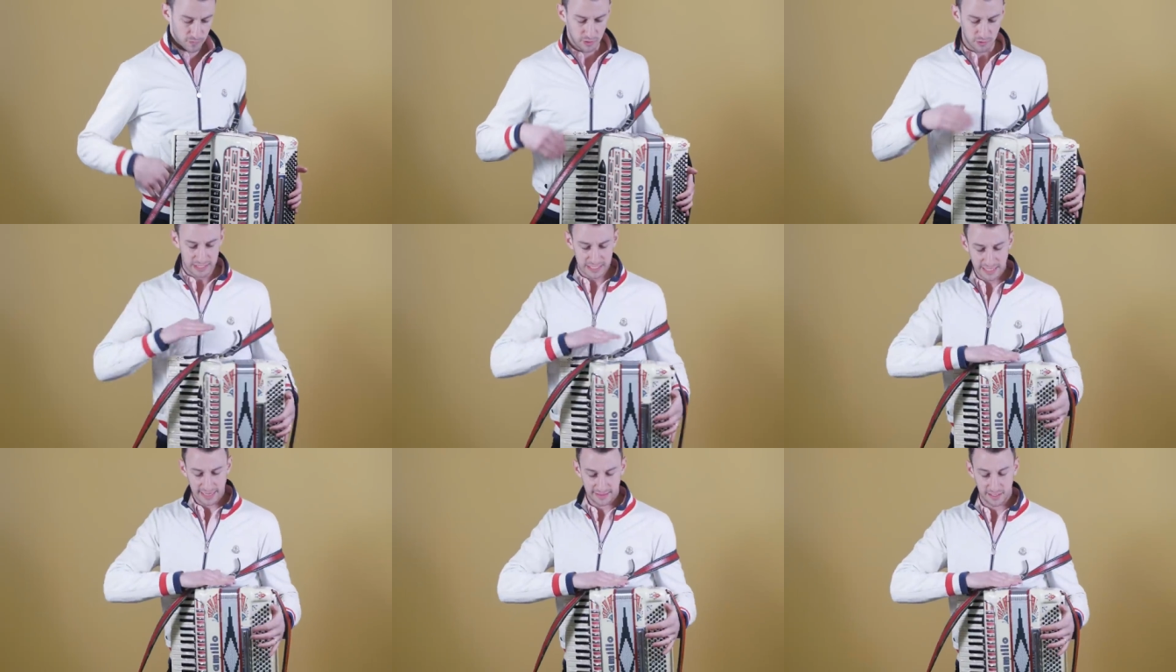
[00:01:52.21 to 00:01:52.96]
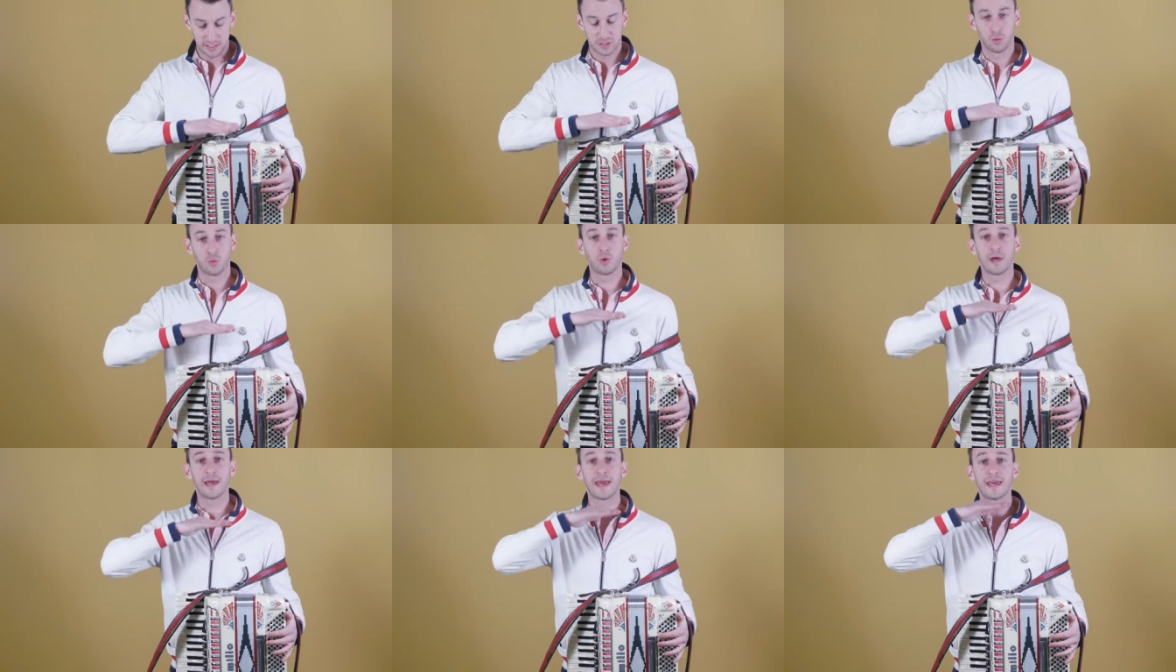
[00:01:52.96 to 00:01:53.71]
you see that there's
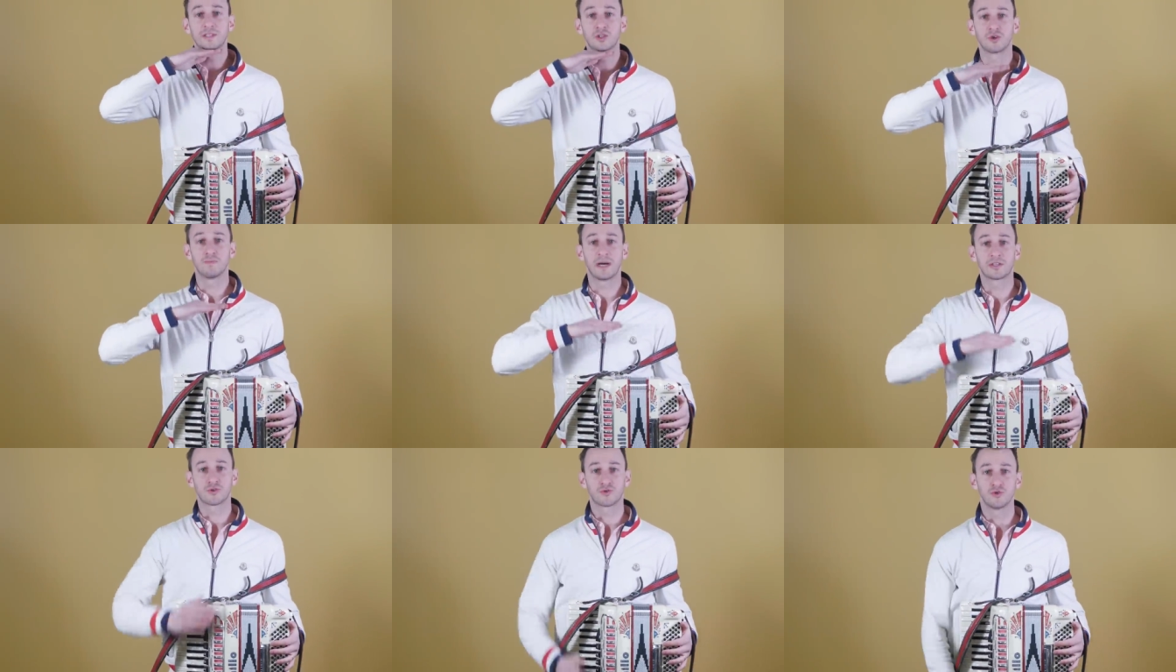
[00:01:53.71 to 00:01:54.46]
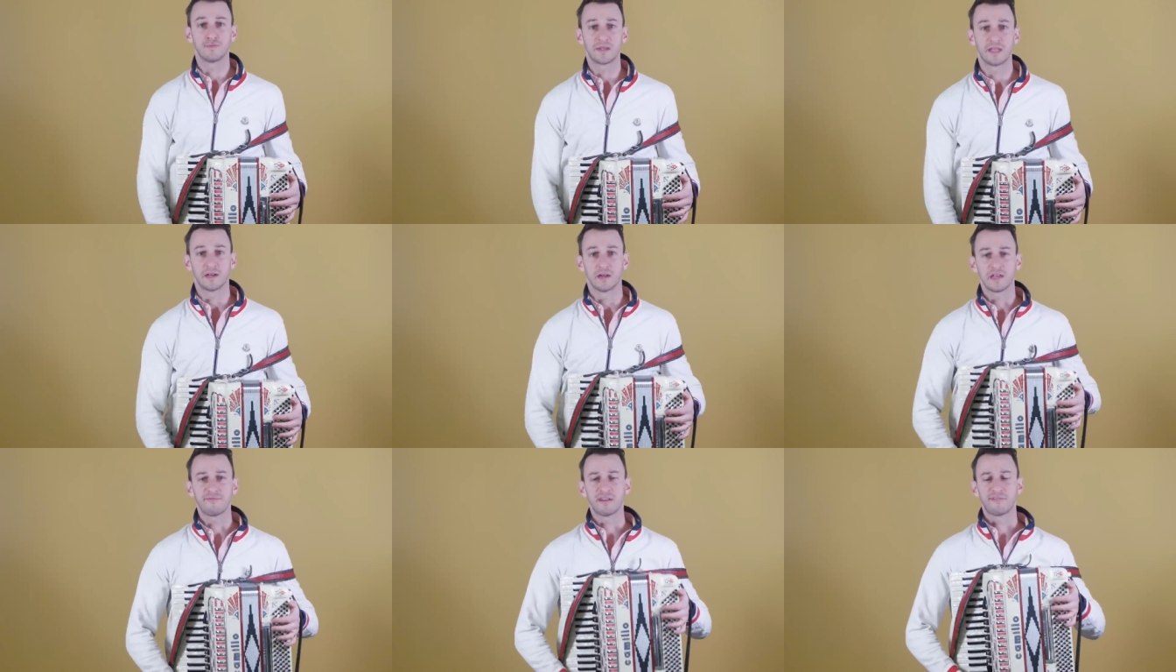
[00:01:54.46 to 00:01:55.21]
way too much room here.
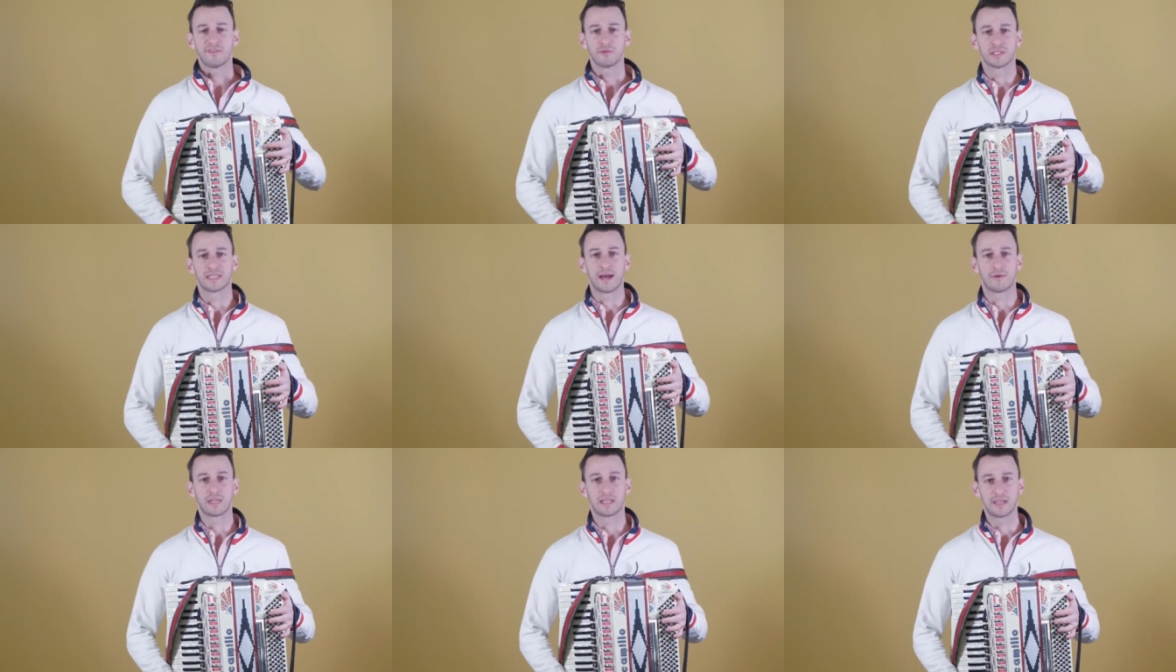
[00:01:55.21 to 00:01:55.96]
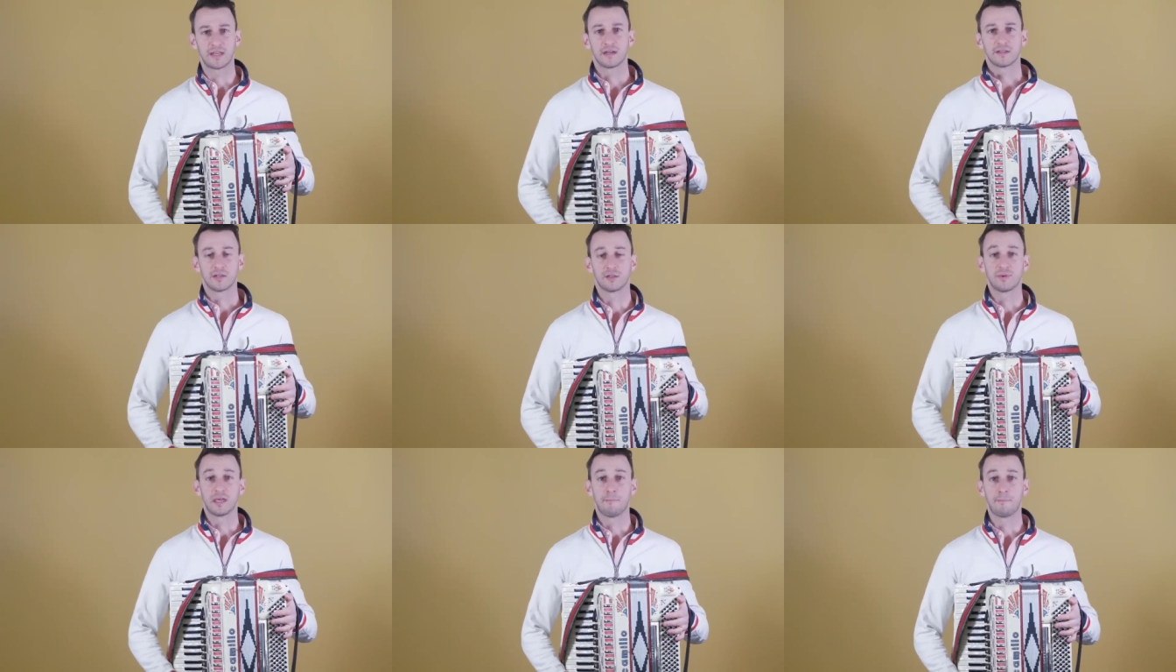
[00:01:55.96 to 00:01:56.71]
Even if it was down here, there'd
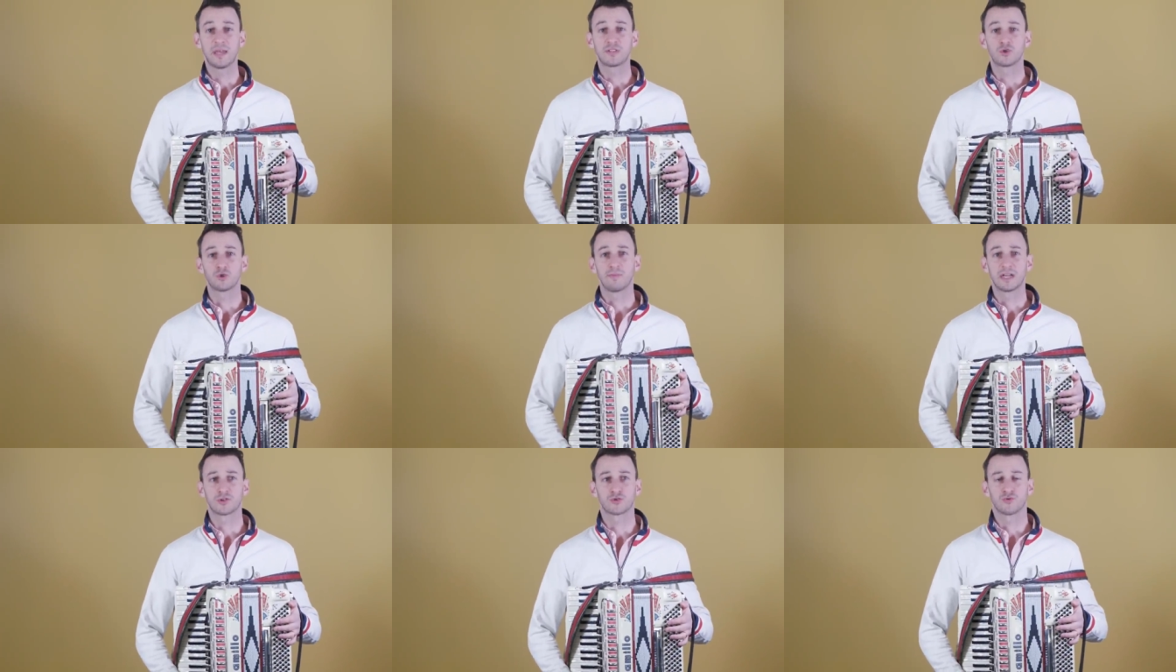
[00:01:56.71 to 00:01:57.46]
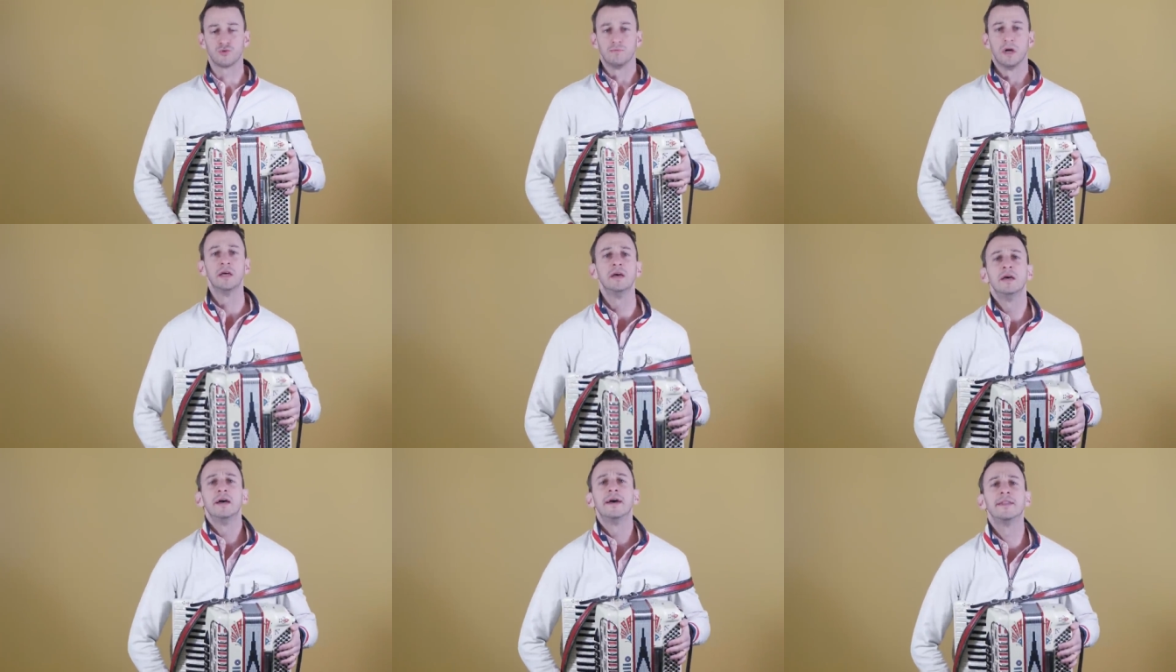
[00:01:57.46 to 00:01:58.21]
be a bit too much room
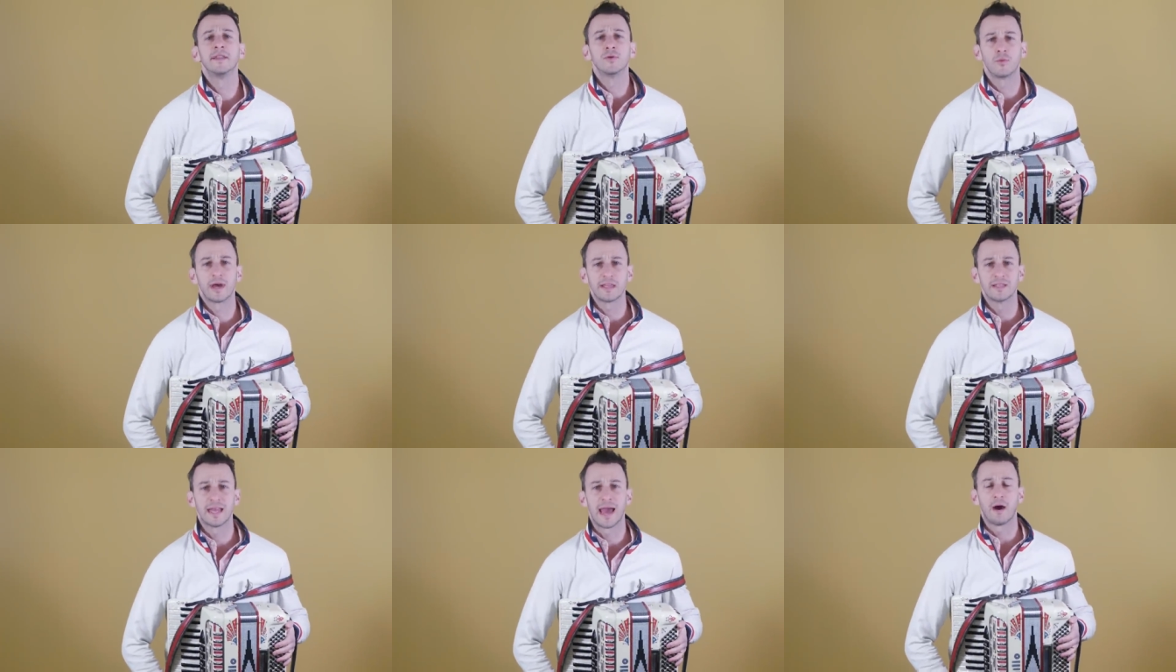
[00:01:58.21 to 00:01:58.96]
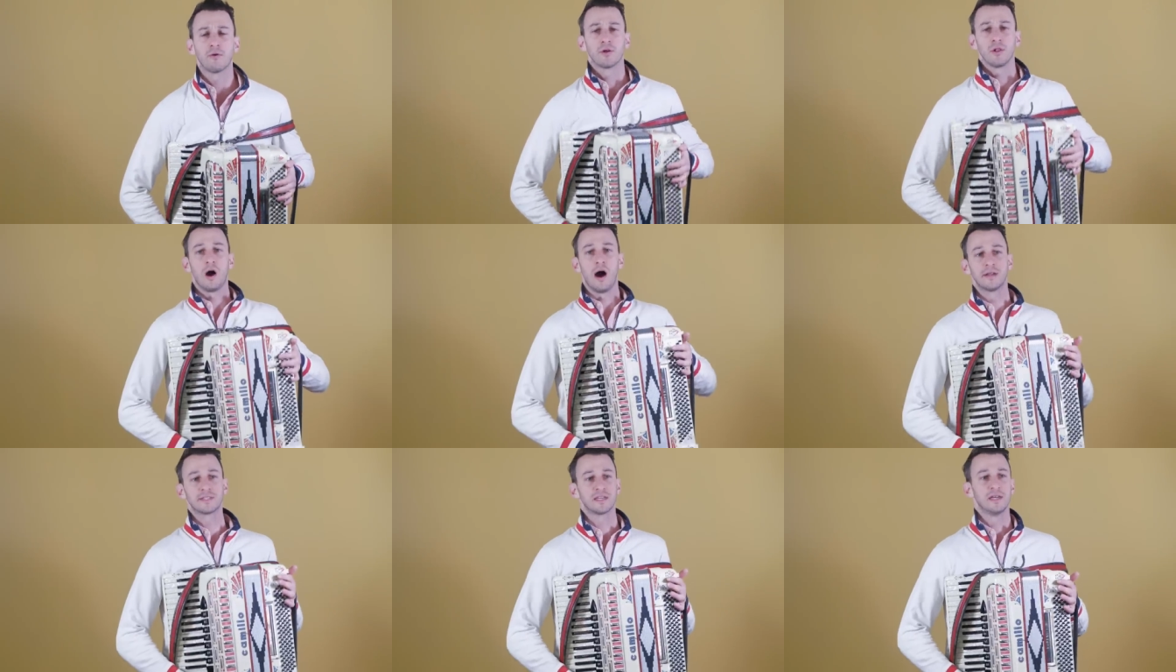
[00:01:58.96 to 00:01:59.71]
and it'd weigh down a
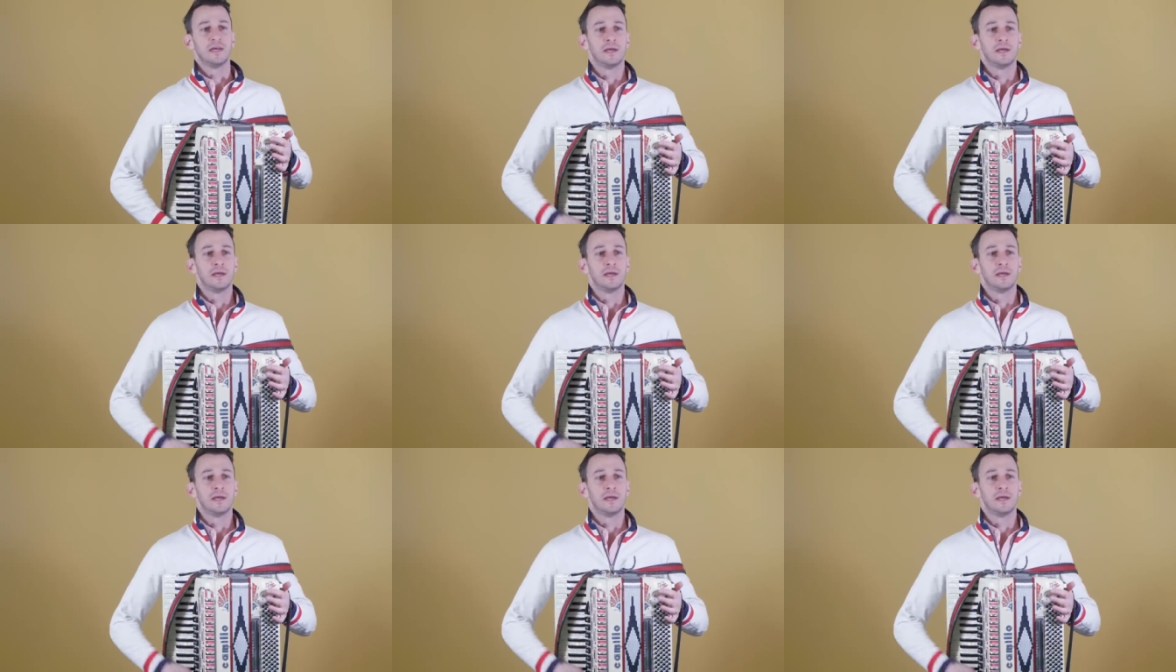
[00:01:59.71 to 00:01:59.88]
lot.